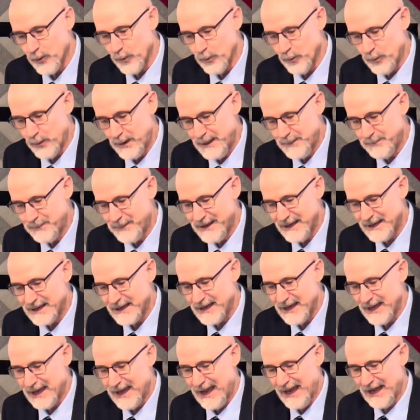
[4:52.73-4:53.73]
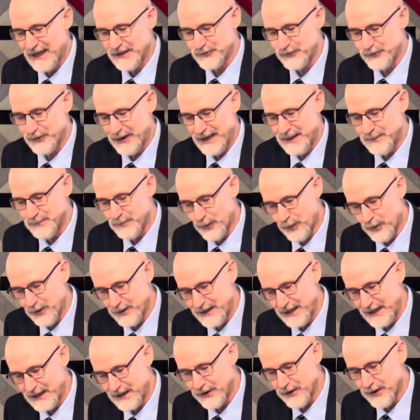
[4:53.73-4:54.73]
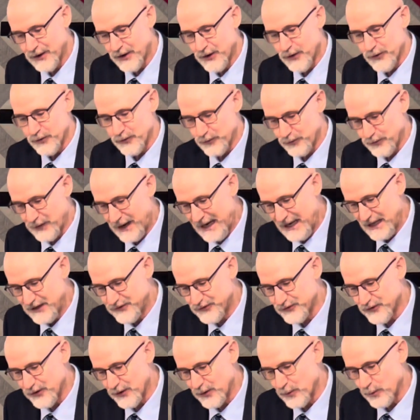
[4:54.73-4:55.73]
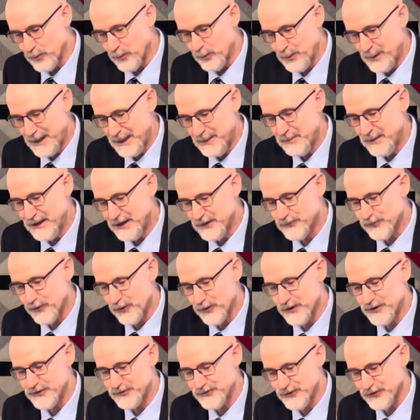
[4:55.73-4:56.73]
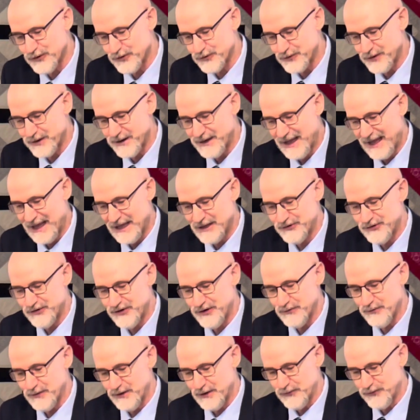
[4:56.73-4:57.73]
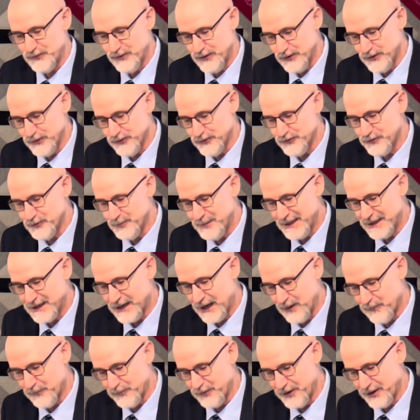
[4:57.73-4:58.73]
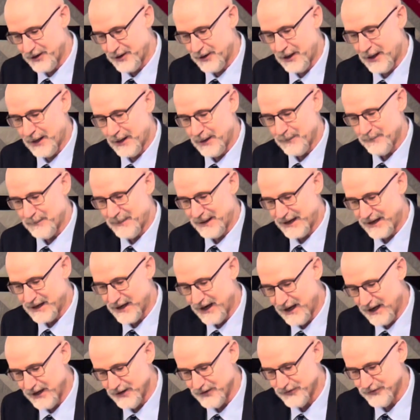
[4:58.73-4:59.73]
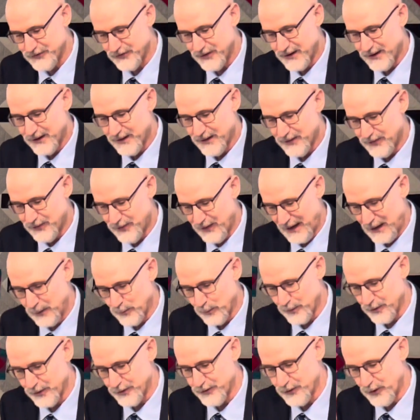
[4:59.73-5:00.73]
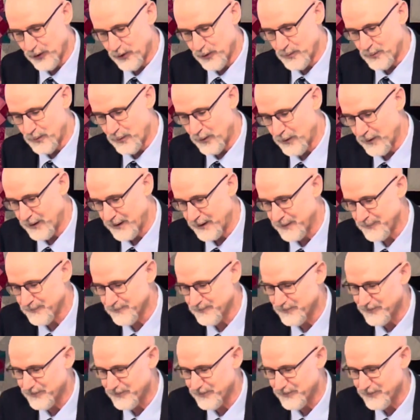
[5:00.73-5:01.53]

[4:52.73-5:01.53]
weeping and great mourning, Rachel weeping for her children, and she refused to be comforted because they were no more.